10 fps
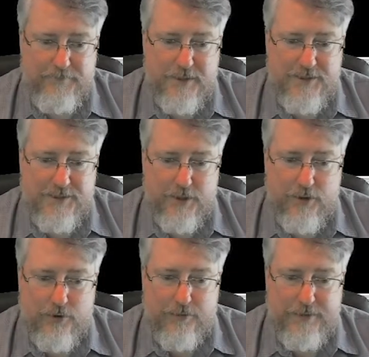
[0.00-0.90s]

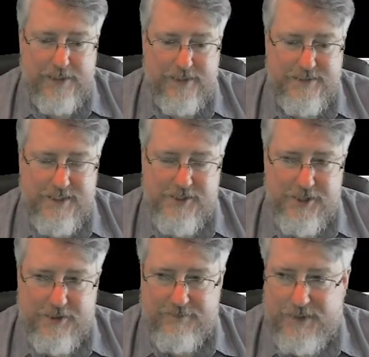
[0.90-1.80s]
So the
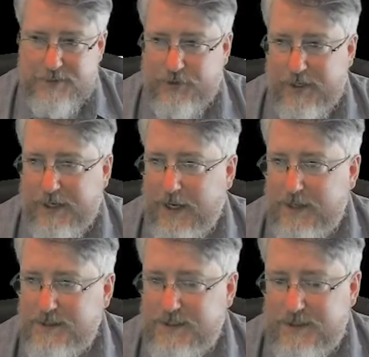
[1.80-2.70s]
intention of these
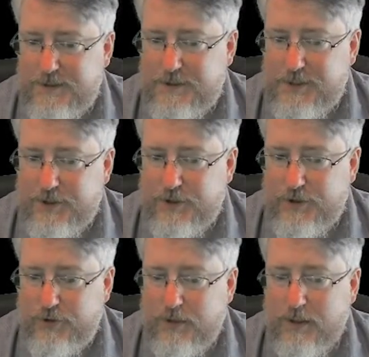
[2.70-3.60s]
screencasts is
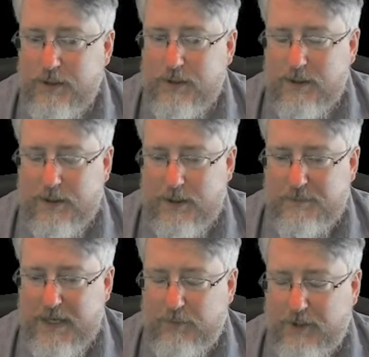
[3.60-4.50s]
to
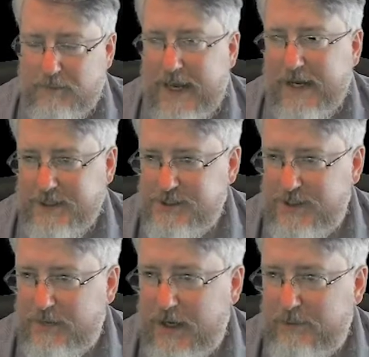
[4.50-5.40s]
be able to package
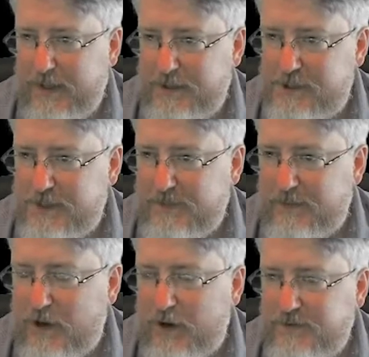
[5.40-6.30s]
them up and ship
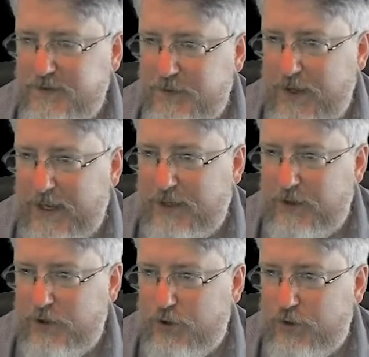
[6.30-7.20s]
them off to a
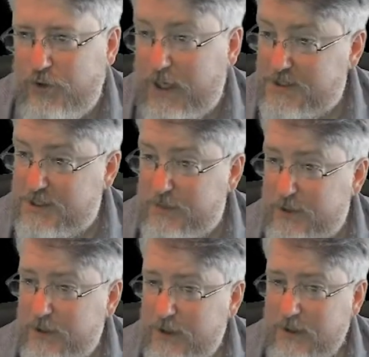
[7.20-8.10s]
new customer
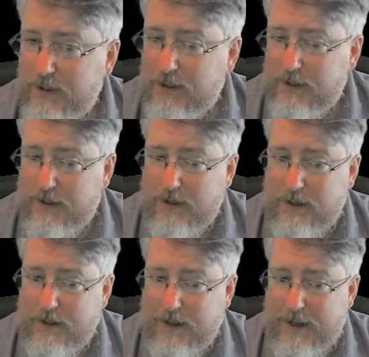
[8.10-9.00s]

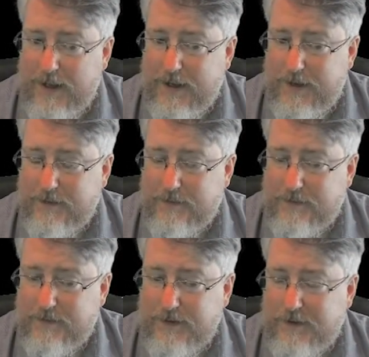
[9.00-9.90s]
and
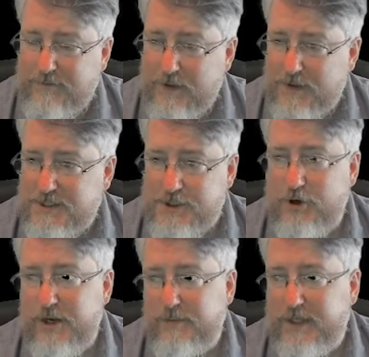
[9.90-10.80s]
give them a
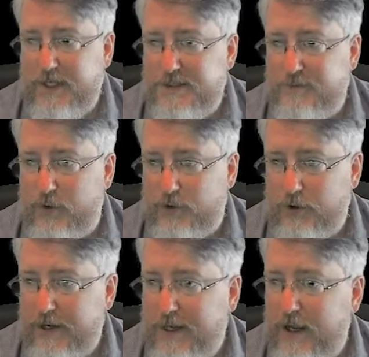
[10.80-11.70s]
starting place for
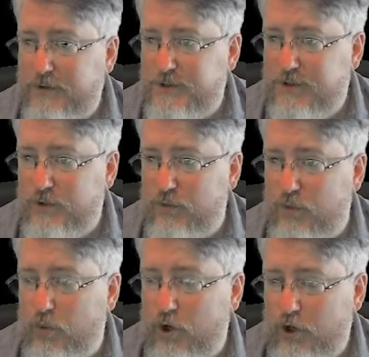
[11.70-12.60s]
learning how to
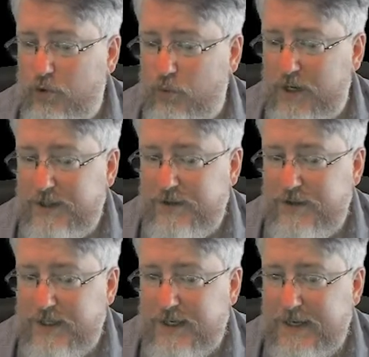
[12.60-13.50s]
work with
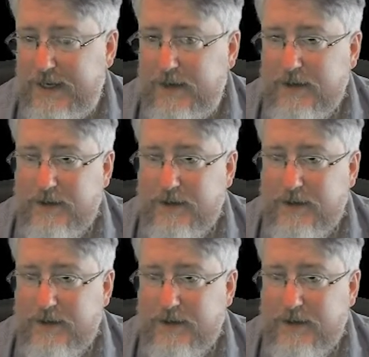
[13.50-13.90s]
the